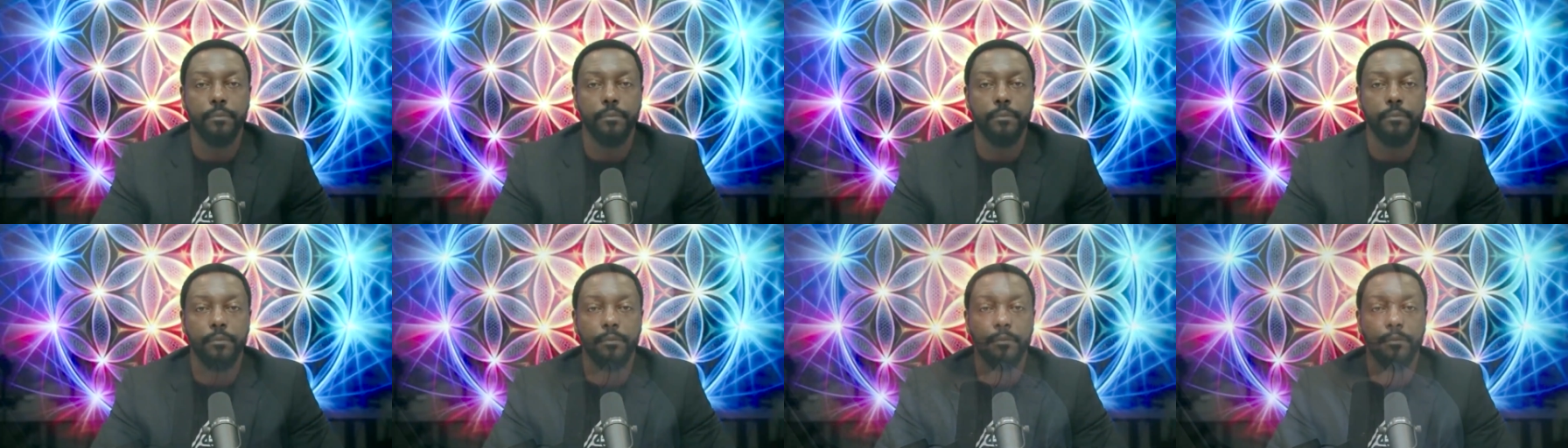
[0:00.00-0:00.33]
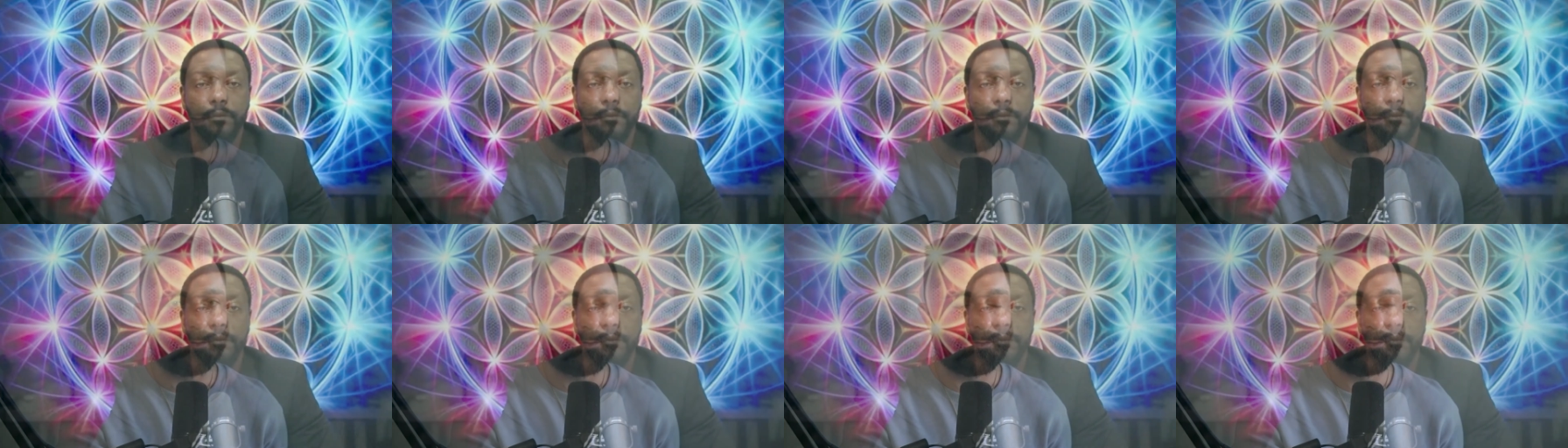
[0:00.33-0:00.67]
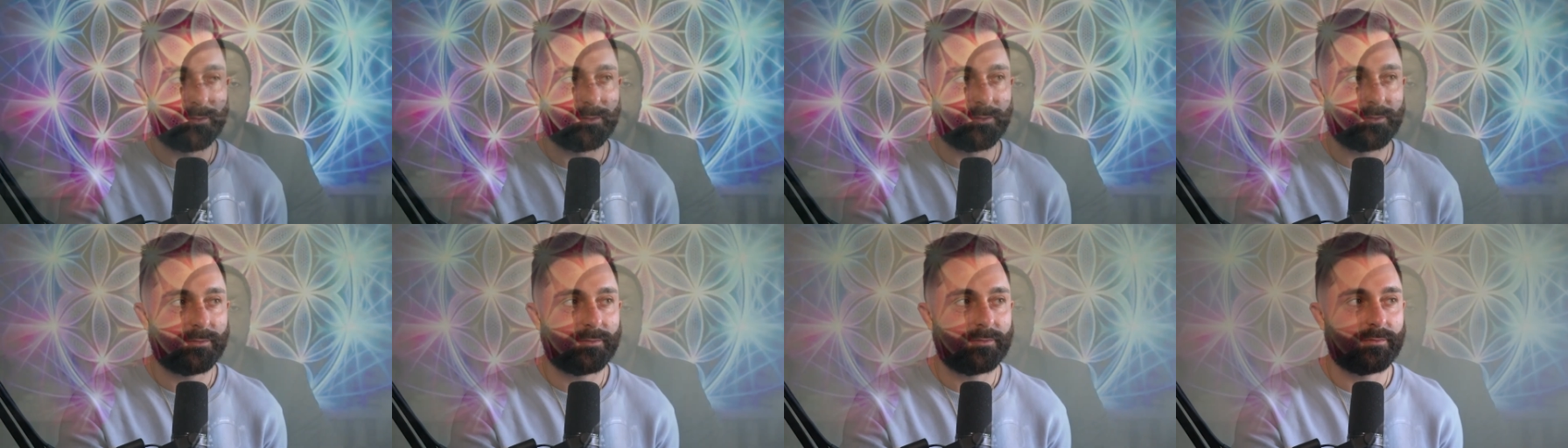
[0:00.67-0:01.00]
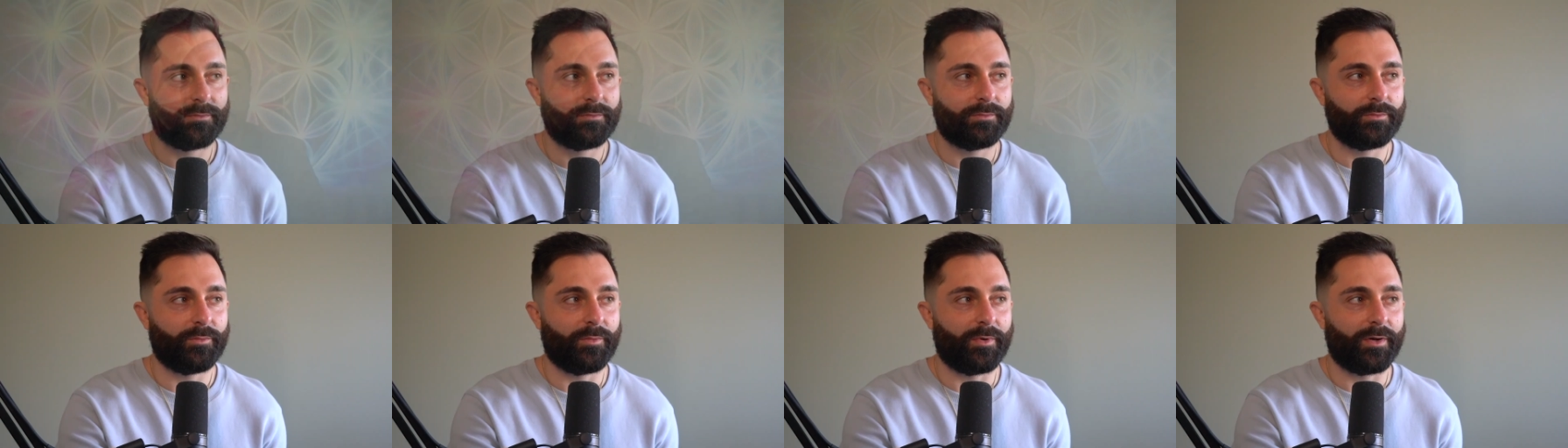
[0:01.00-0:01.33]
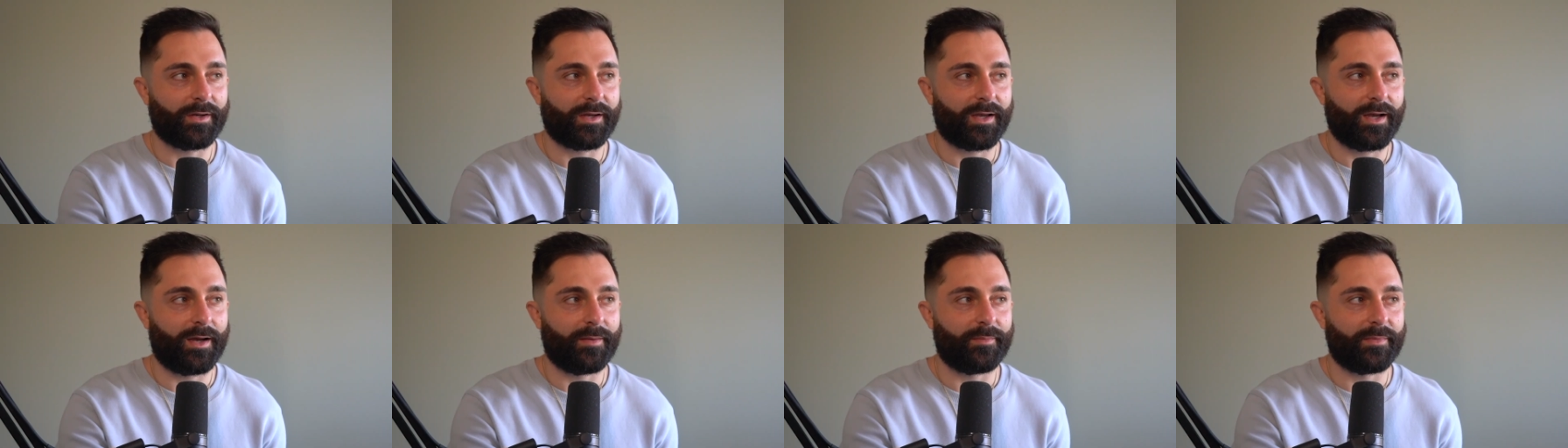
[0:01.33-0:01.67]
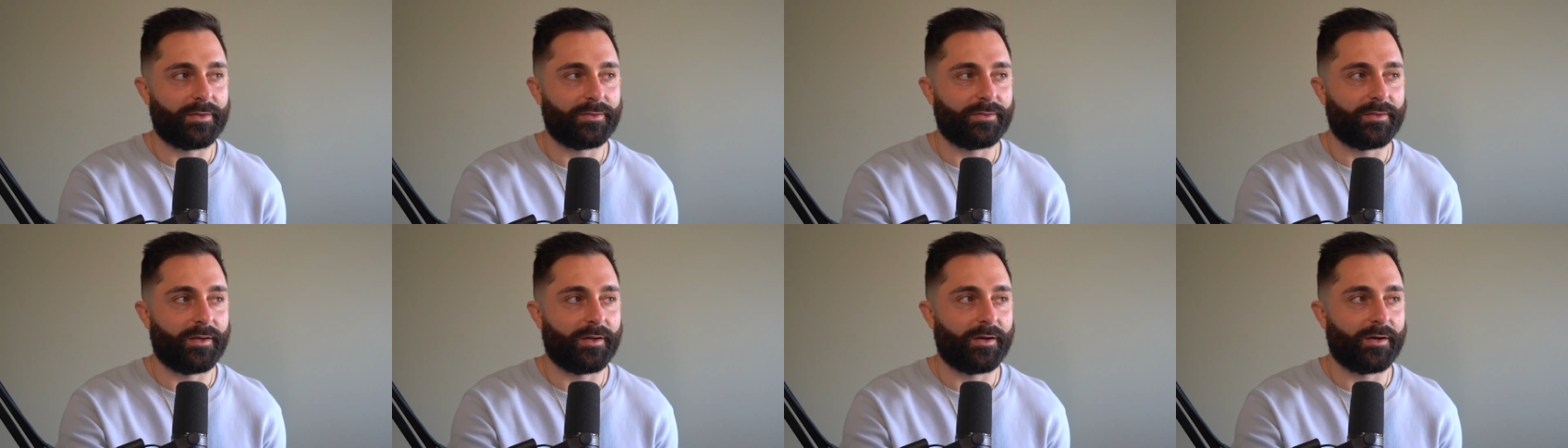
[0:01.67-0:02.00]
So one
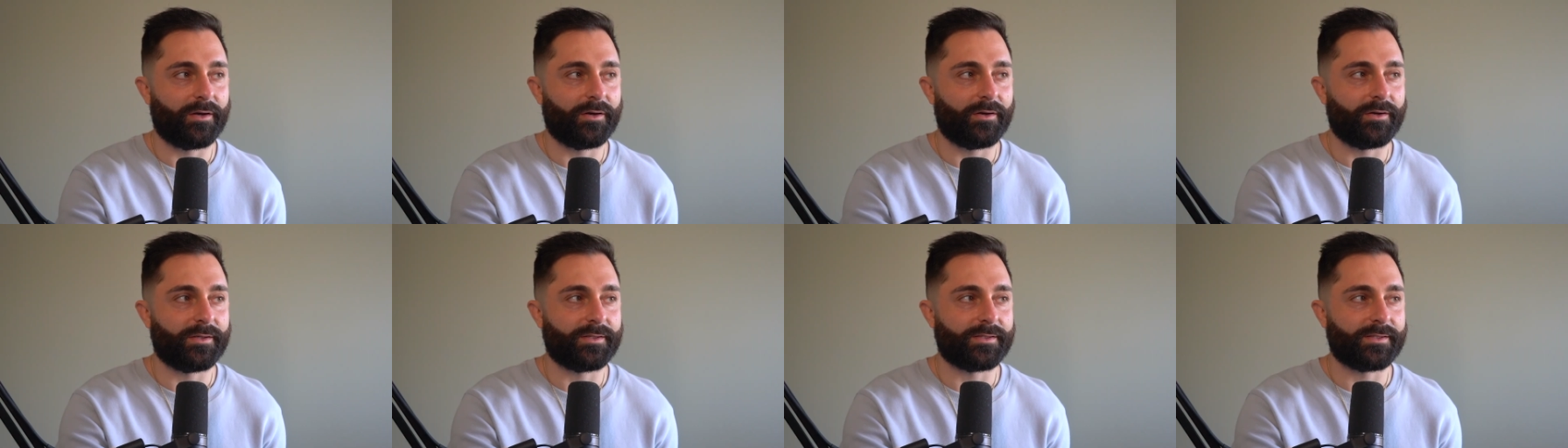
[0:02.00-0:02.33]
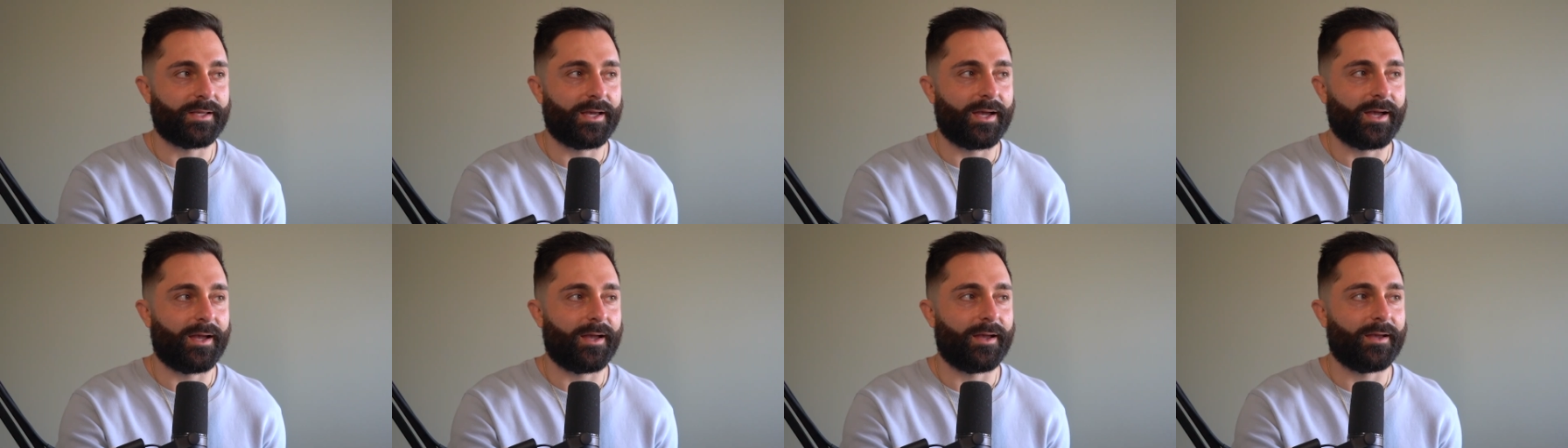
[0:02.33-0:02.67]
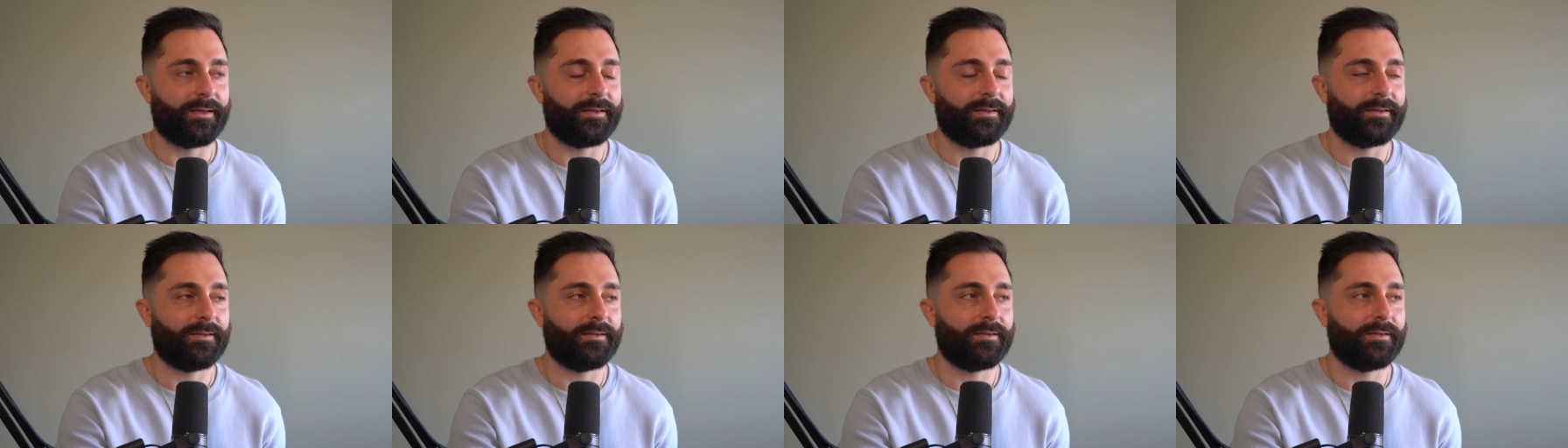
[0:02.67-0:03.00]
comment there is that